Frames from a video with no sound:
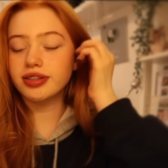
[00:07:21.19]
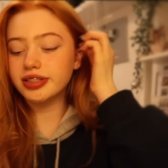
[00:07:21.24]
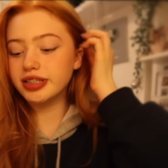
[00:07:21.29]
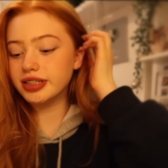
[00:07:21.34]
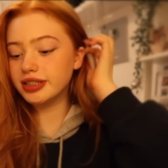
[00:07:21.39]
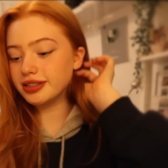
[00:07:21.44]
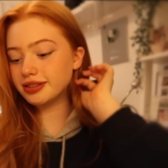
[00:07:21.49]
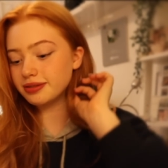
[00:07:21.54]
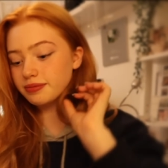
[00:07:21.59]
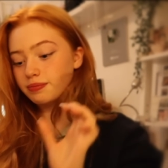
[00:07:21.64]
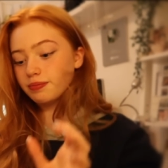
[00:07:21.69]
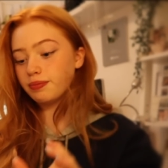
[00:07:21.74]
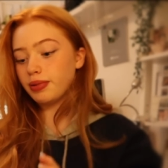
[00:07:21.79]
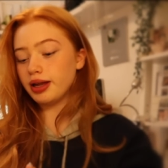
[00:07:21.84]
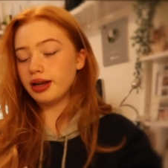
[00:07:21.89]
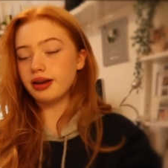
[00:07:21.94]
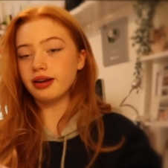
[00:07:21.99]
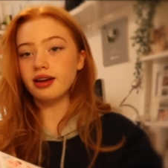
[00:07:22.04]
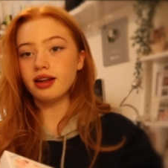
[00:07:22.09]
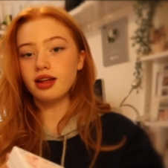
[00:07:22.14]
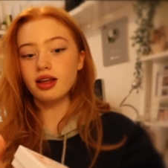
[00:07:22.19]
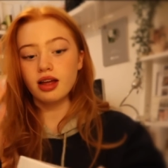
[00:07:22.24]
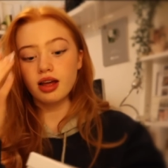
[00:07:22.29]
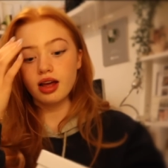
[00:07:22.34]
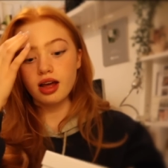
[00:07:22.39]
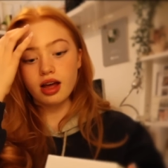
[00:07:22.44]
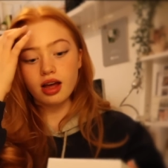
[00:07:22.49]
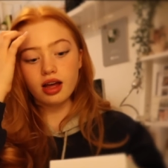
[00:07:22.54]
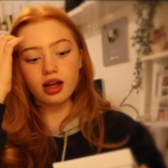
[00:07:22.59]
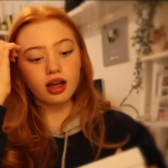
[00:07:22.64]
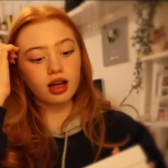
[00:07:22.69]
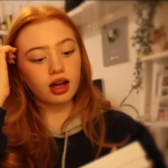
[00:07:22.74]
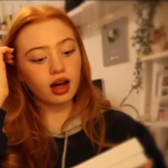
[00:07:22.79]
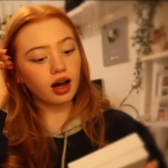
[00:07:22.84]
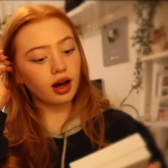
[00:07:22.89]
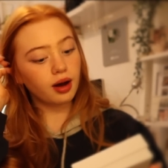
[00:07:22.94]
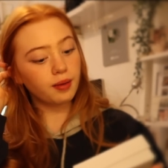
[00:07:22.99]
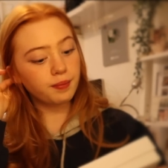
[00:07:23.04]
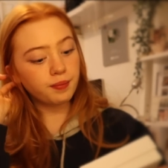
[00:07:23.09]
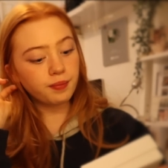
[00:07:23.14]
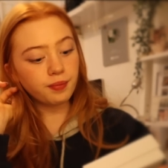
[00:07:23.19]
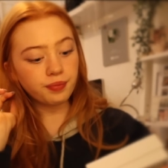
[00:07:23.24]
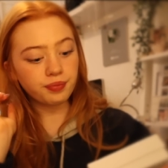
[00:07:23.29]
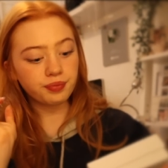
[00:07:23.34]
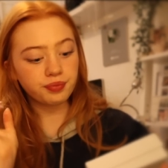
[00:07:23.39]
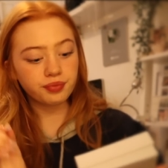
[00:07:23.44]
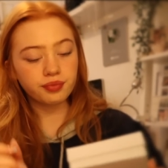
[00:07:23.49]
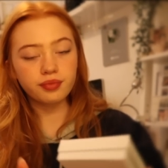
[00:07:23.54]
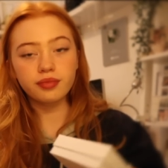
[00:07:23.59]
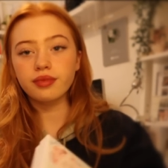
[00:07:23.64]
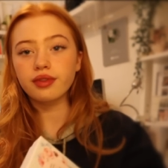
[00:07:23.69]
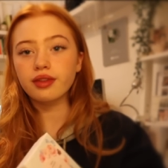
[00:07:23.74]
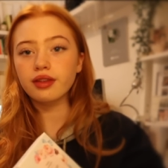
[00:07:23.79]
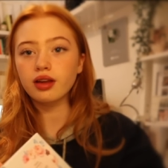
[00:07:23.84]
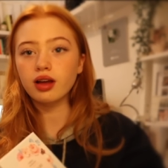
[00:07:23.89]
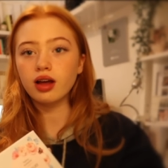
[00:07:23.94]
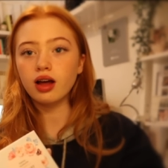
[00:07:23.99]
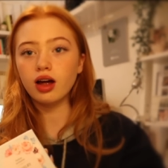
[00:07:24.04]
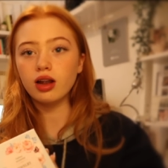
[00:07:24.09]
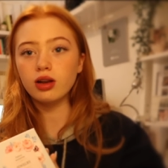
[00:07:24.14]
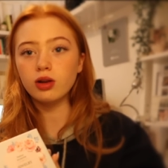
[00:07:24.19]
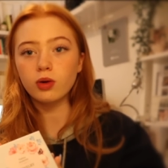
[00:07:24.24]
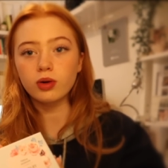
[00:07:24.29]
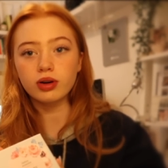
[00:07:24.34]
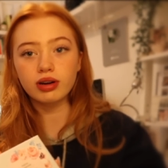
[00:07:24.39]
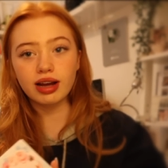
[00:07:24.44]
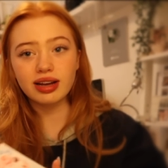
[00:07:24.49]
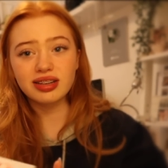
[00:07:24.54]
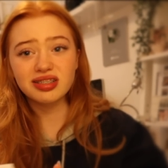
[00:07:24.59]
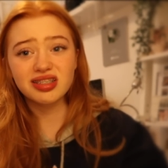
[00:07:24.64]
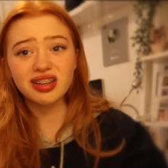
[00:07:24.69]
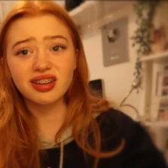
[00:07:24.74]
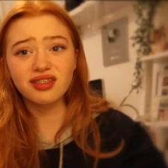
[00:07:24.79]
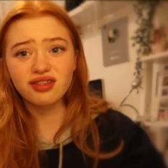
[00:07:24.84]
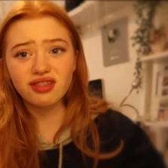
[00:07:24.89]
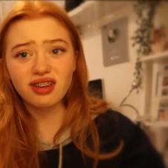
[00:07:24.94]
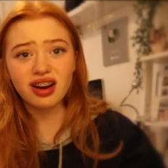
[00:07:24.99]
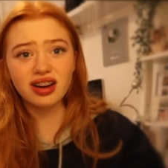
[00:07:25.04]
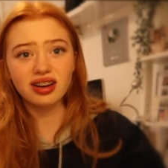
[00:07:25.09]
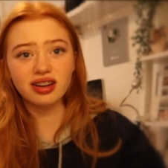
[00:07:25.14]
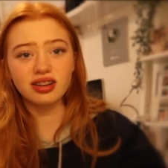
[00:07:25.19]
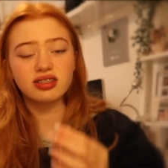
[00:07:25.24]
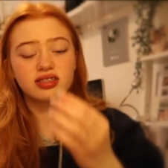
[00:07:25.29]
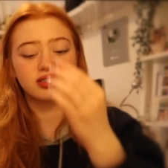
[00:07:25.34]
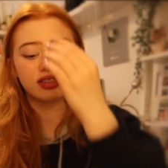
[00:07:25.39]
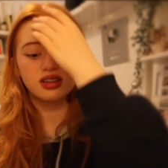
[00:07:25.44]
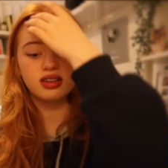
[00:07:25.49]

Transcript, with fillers: She's been um, a long-lasting friend.